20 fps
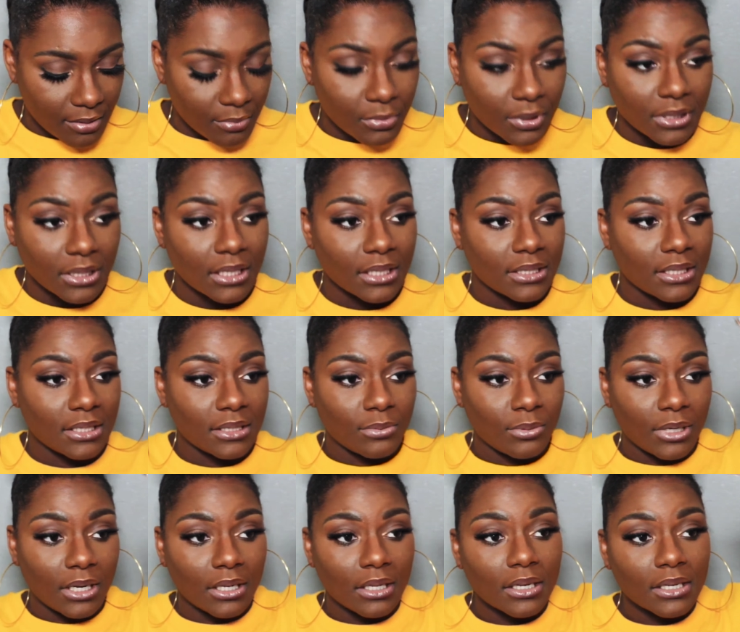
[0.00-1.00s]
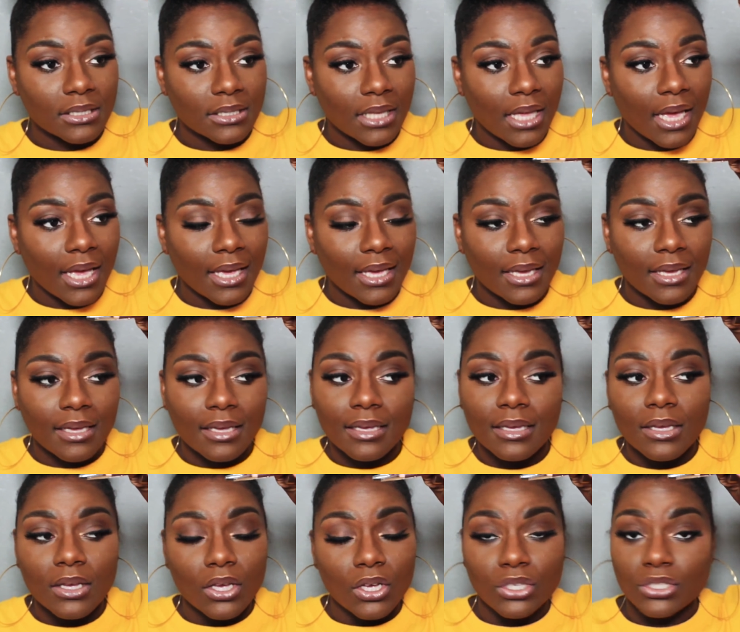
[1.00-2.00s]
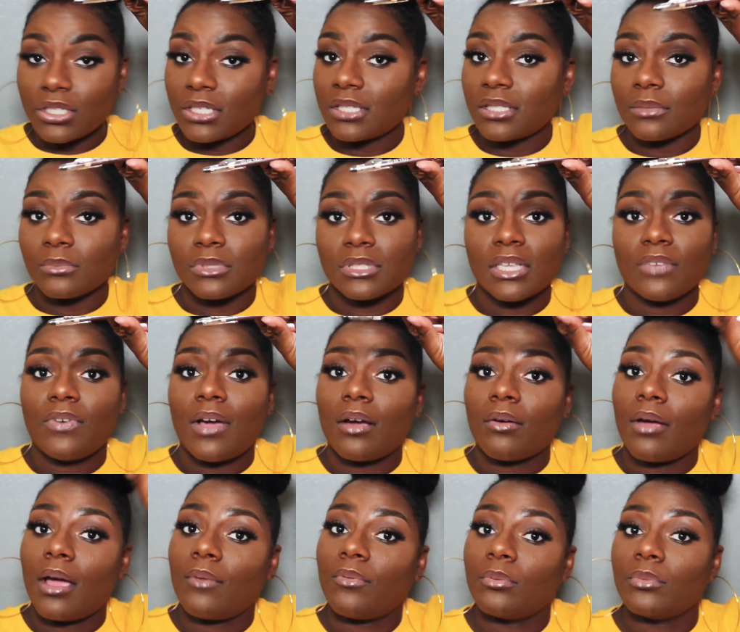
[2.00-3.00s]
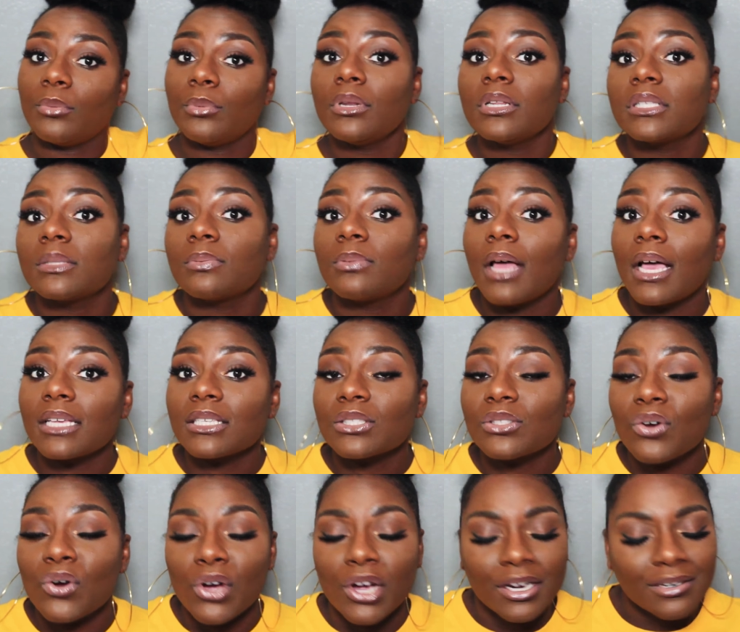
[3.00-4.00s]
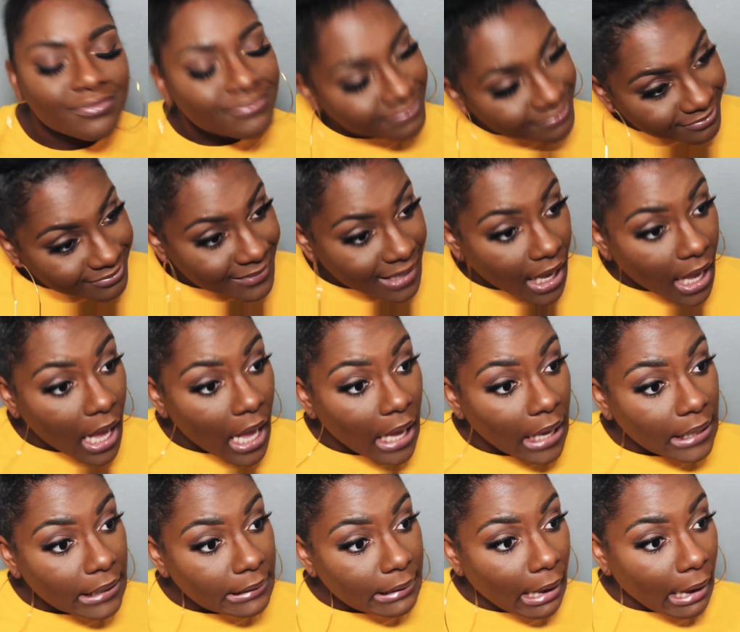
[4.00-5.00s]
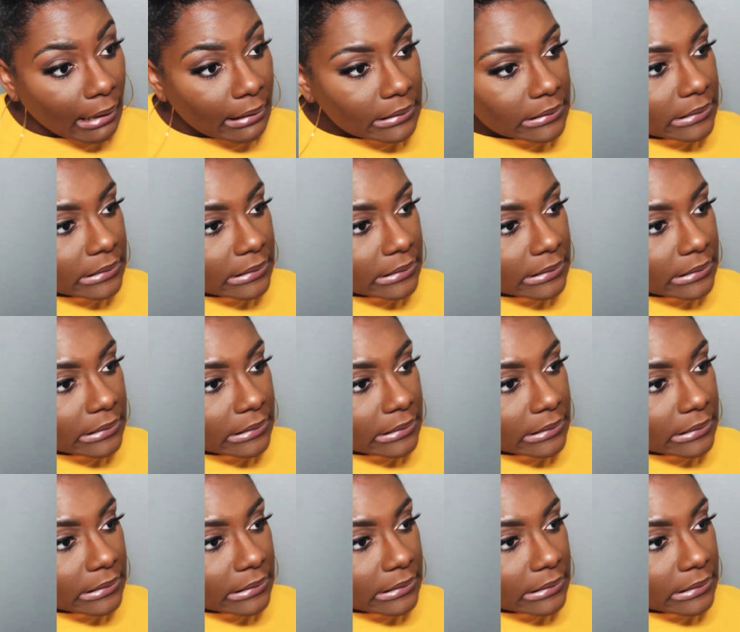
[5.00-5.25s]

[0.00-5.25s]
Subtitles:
but this is what it looks like. Just some stuff I grabbed from the beauty supply store. Yeah,